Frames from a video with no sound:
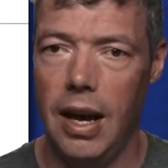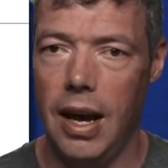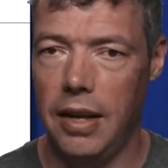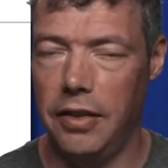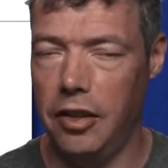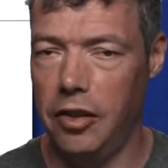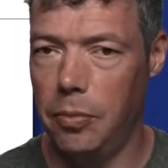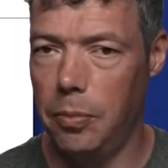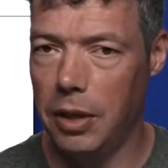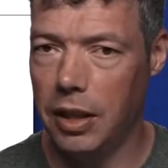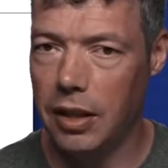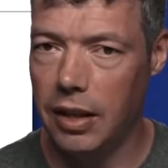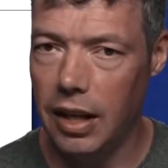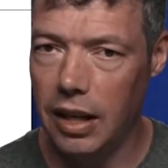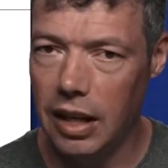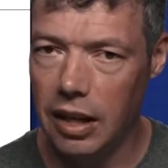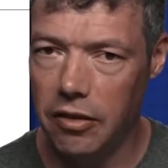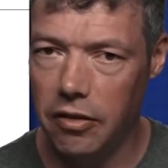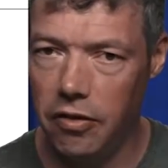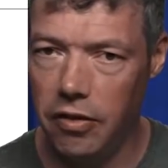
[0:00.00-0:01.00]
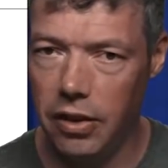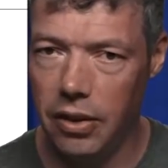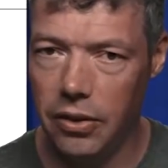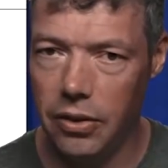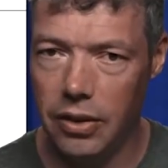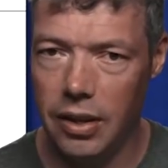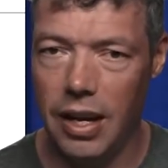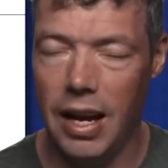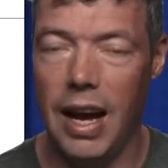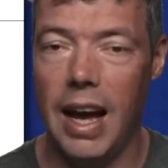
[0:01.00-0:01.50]
And this magnetic
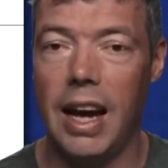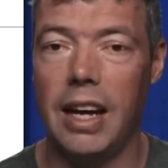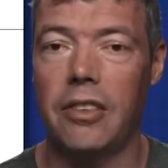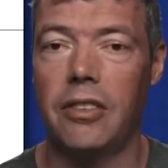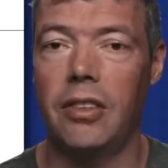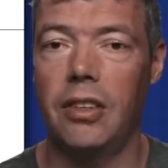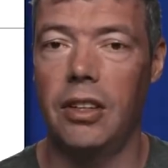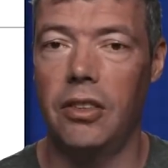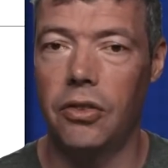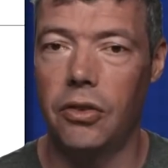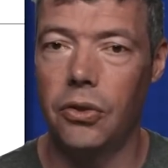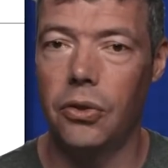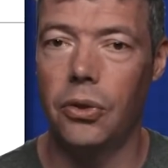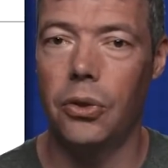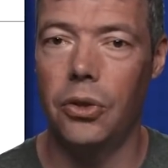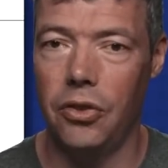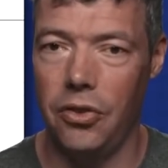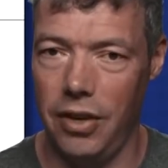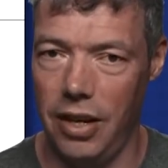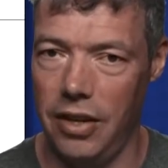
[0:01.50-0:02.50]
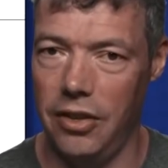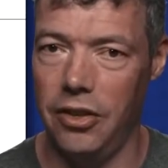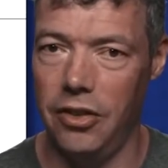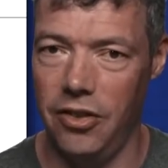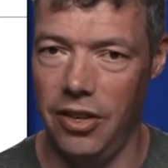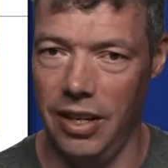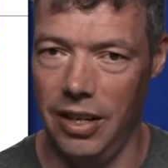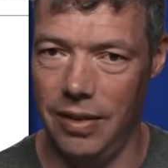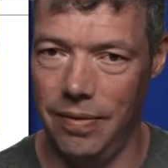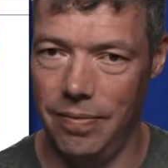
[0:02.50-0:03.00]
field actually stores
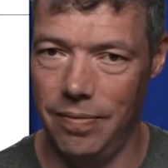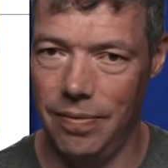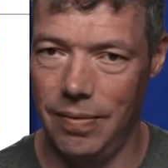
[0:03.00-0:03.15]
energy.